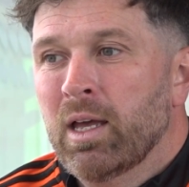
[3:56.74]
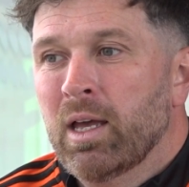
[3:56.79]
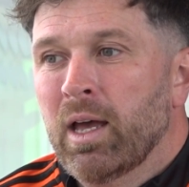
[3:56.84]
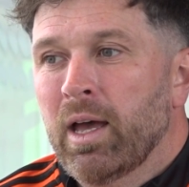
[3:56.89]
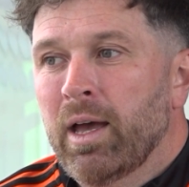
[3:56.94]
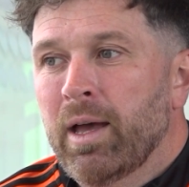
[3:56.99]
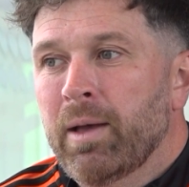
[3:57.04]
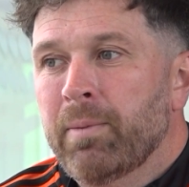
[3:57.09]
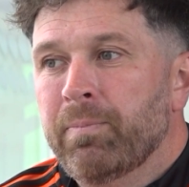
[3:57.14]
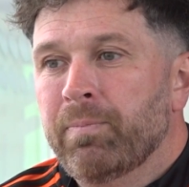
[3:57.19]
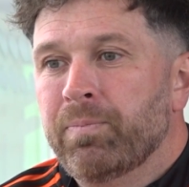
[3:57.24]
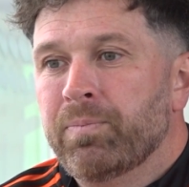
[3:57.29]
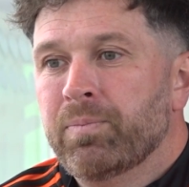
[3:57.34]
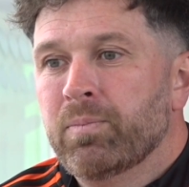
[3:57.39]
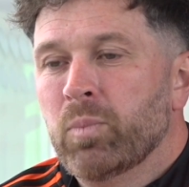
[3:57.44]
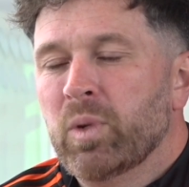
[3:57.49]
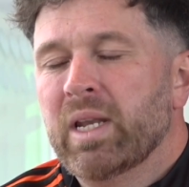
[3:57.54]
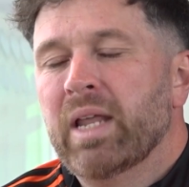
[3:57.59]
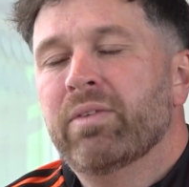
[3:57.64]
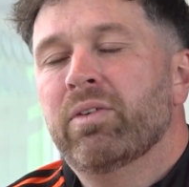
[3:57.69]
And
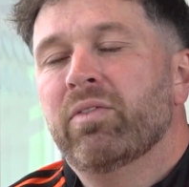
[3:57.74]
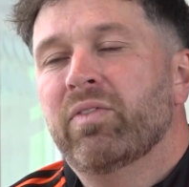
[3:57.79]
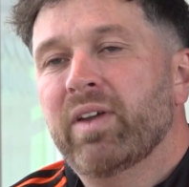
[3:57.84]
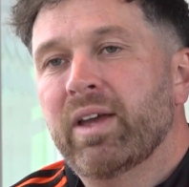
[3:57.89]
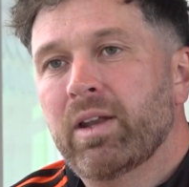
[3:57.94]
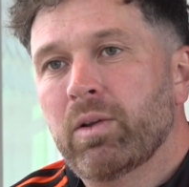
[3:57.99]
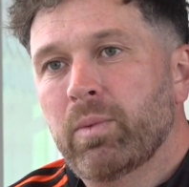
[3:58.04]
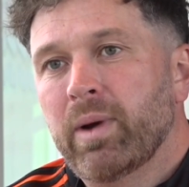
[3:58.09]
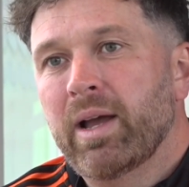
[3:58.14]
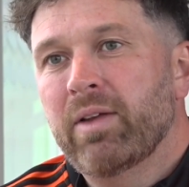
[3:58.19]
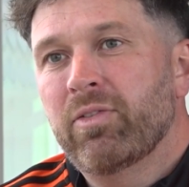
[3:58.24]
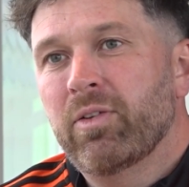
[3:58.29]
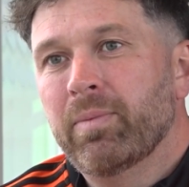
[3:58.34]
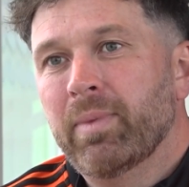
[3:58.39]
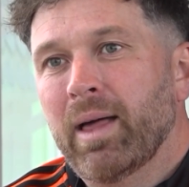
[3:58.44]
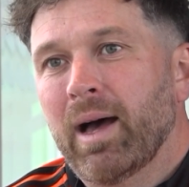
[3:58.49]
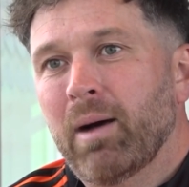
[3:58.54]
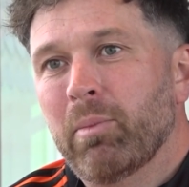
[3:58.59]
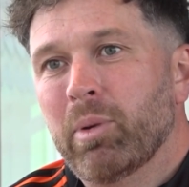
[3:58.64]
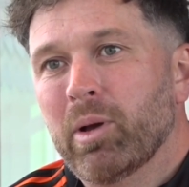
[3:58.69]
we never veered away from
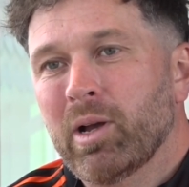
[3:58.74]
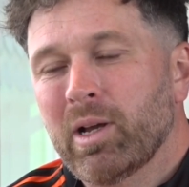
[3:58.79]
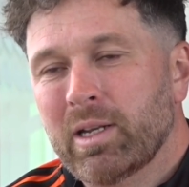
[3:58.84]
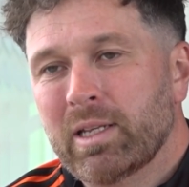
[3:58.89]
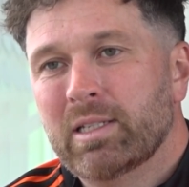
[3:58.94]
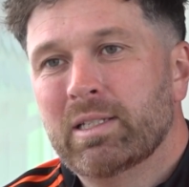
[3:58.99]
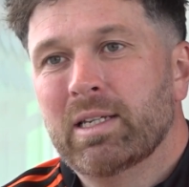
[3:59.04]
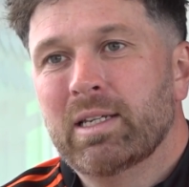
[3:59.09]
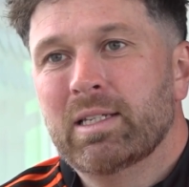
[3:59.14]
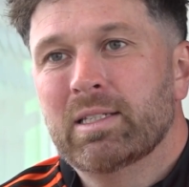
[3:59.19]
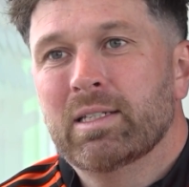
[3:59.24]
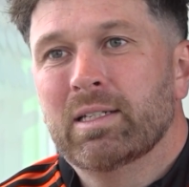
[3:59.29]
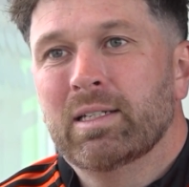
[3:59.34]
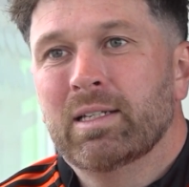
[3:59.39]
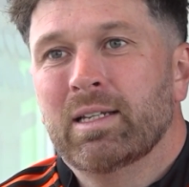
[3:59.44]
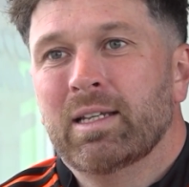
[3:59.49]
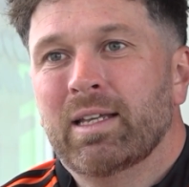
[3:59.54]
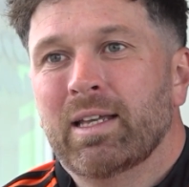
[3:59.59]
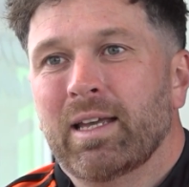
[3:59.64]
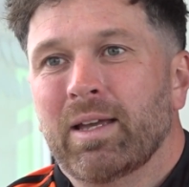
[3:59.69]
that. But early
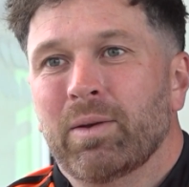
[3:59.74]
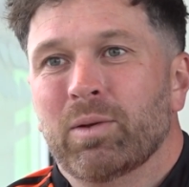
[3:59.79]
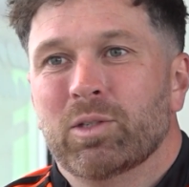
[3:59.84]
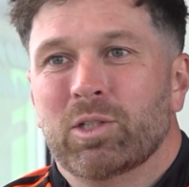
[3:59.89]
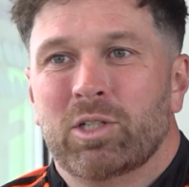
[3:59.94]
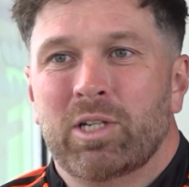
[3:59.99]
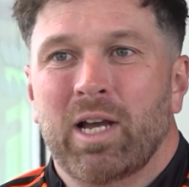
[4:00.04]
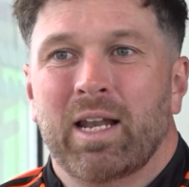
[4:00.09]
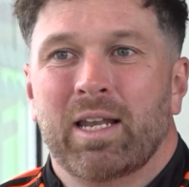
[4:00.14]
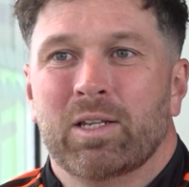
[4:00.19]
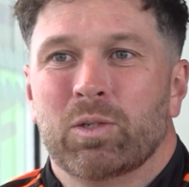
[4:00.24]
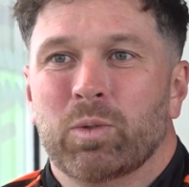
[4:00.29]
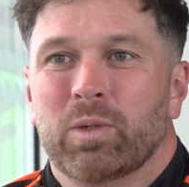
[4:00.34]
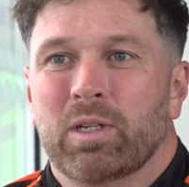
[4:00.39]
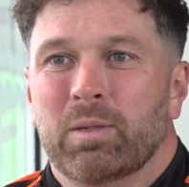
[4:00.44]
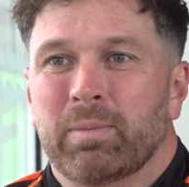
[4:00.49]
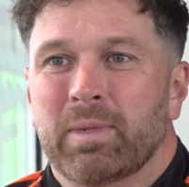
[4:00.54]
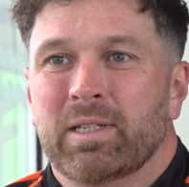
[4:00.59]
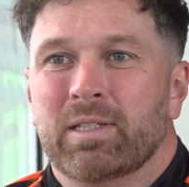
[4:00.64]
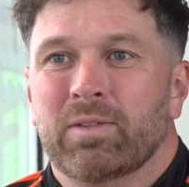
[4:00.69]
season, it was a challenge when
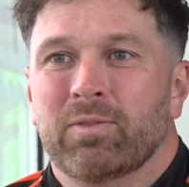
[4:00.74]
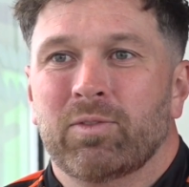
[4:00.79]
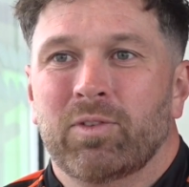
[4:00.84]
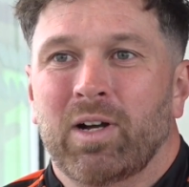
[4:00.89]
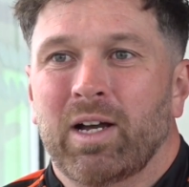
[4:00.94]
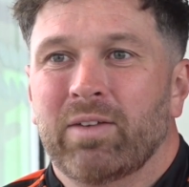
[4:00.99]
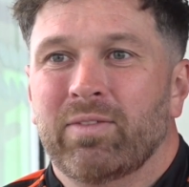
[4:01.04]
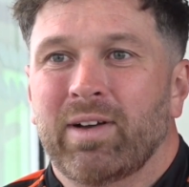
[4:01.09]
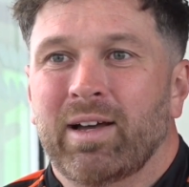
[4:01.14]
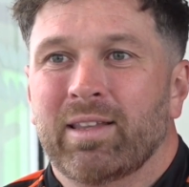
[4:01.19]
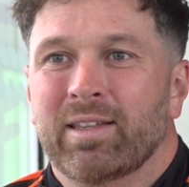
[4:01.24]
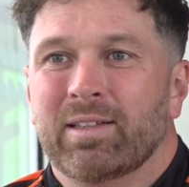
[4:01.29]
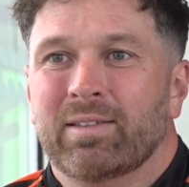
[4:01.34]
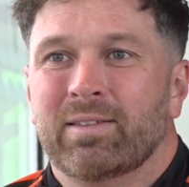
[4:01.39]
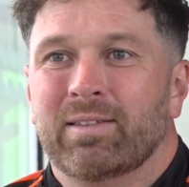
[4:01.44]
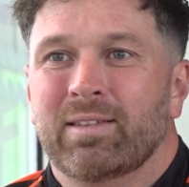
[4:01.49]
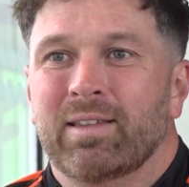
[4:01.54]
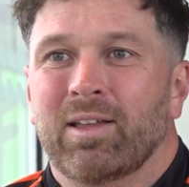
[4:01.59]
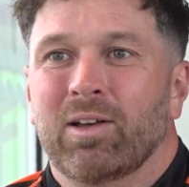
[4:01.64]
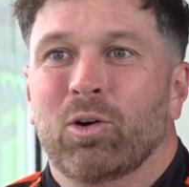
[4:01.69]
you're missing 5 out of
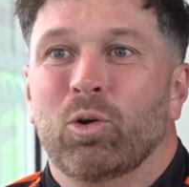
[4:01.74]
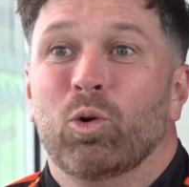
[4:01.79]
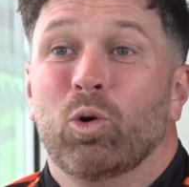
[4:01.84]
the